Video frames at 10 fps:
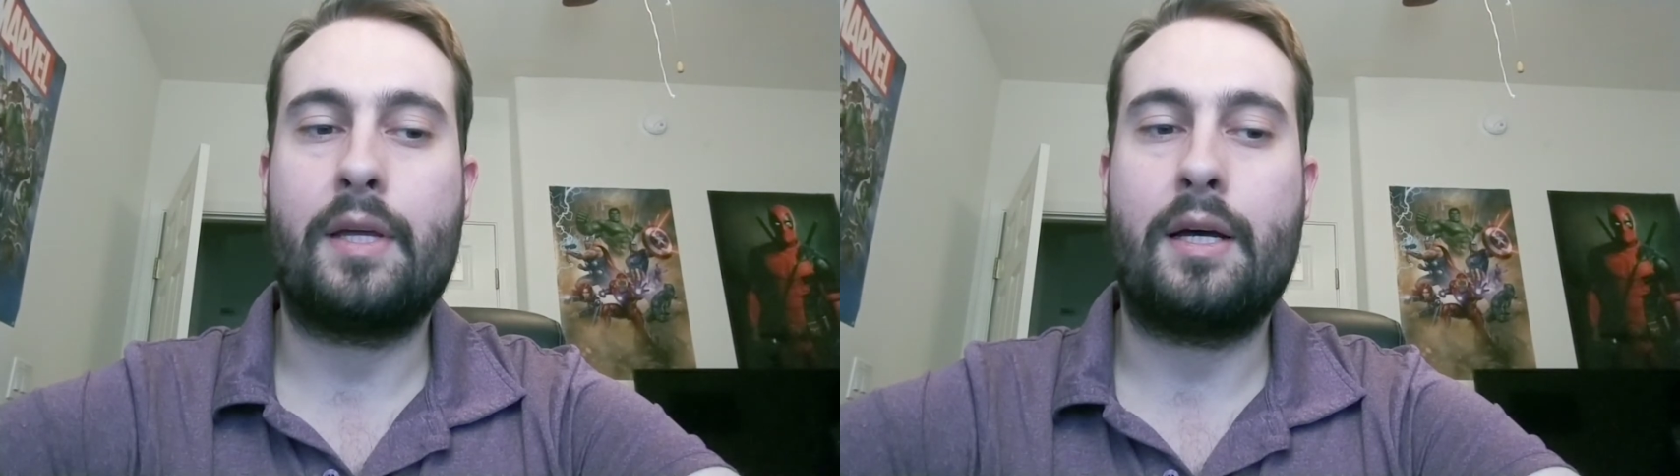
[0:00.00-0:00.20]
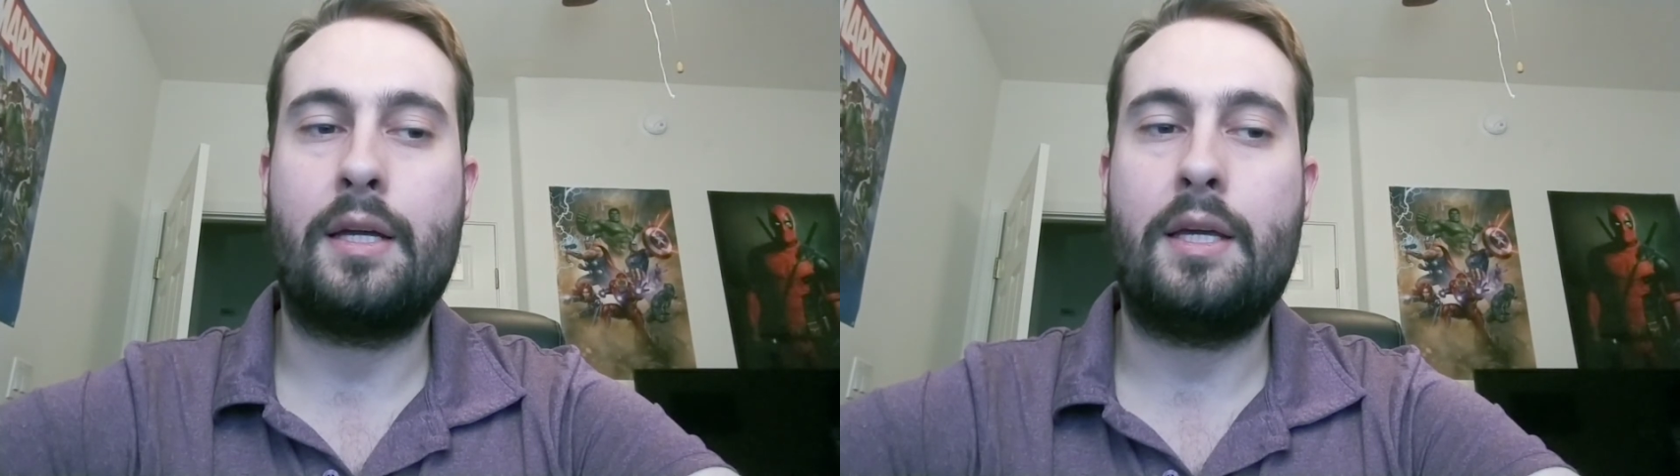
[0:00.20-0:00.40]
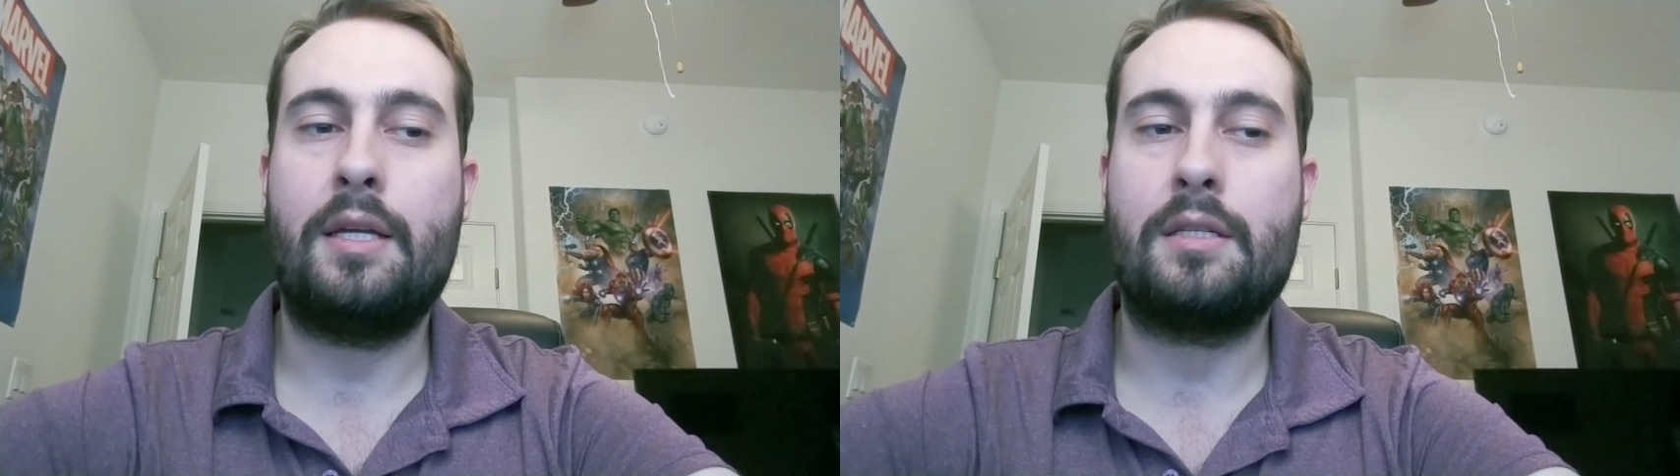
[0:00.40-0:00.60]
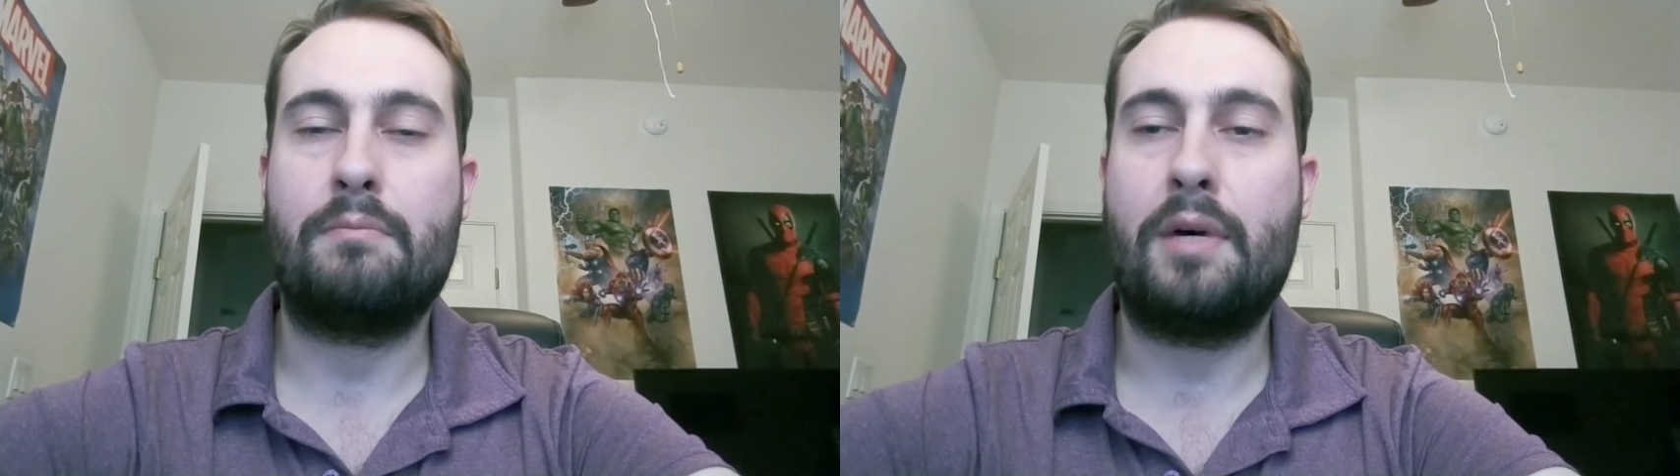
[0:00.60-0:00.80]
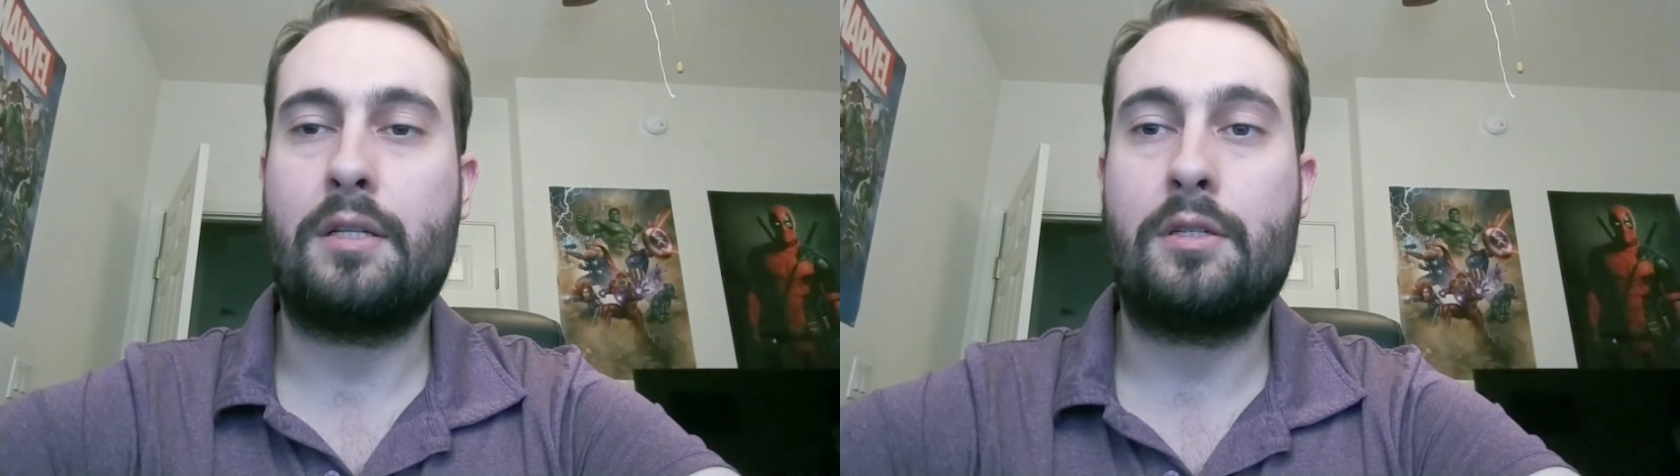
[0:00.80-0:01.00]
eat as
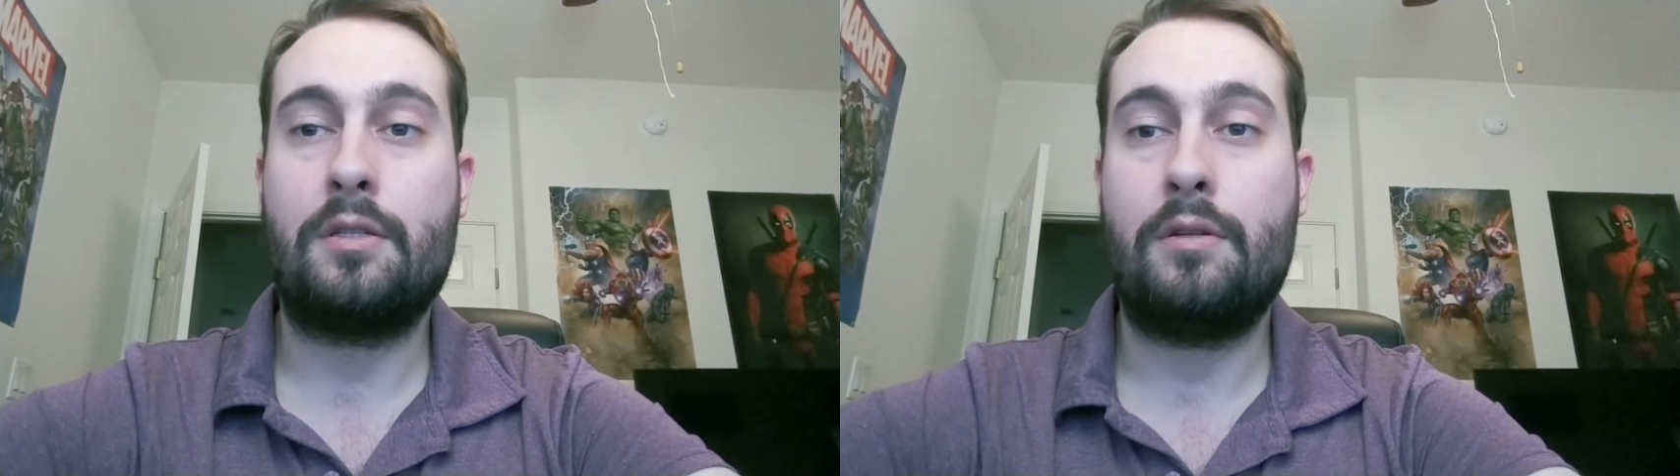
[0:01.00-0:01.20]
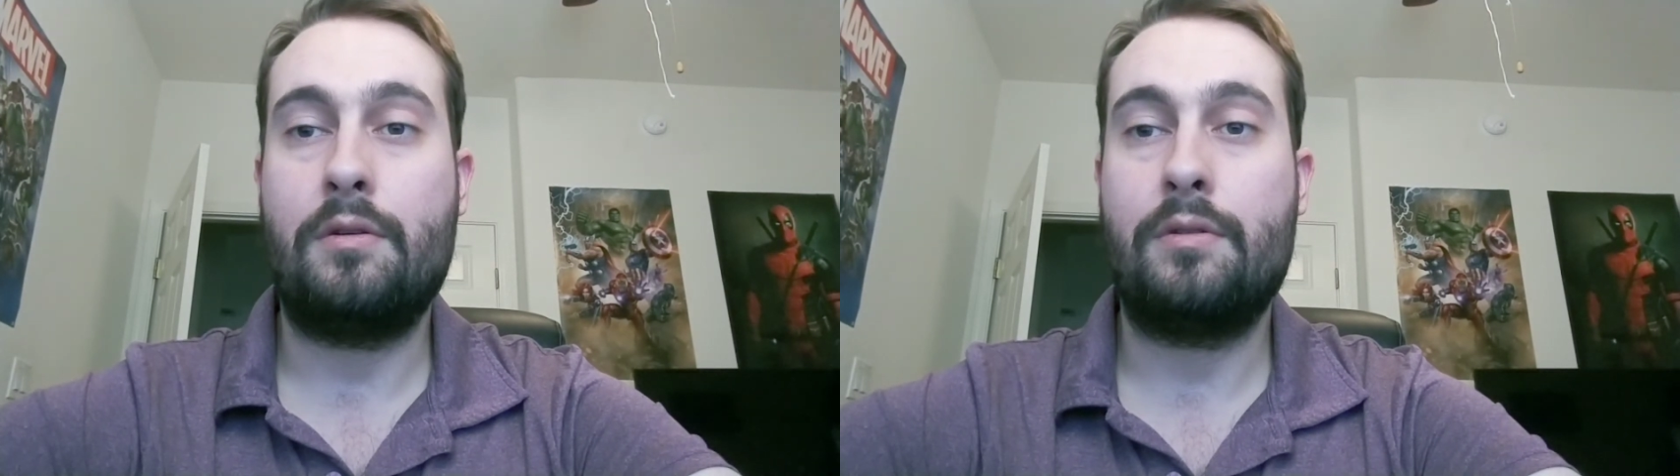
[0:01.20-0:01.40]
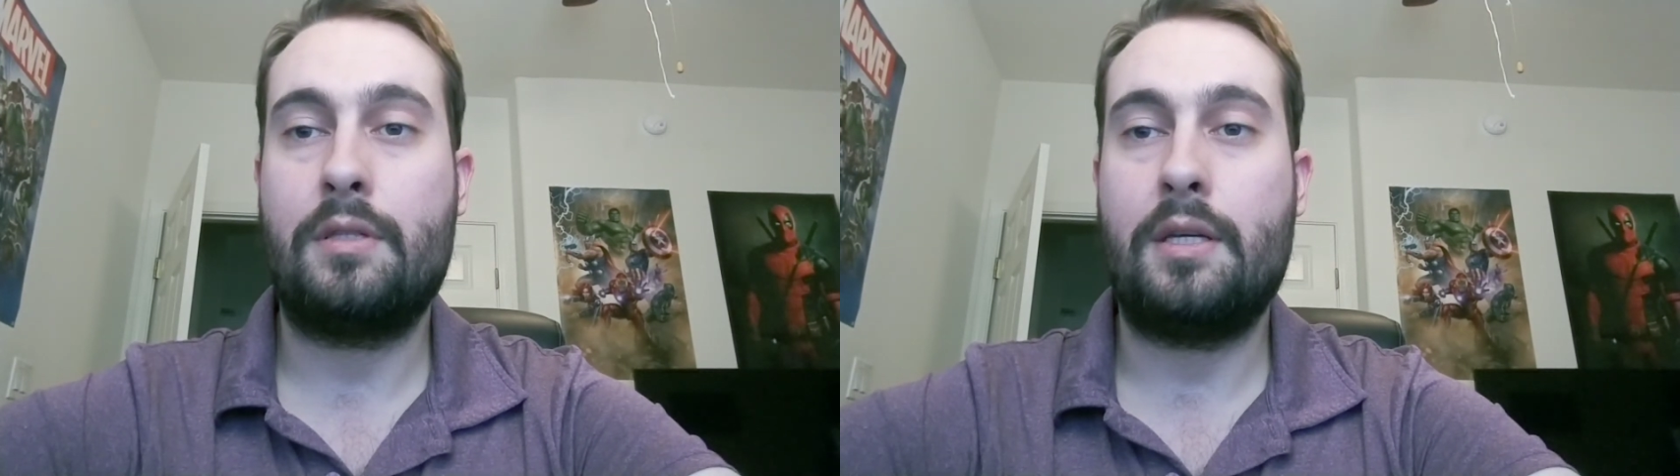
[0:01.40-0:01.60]
much as you used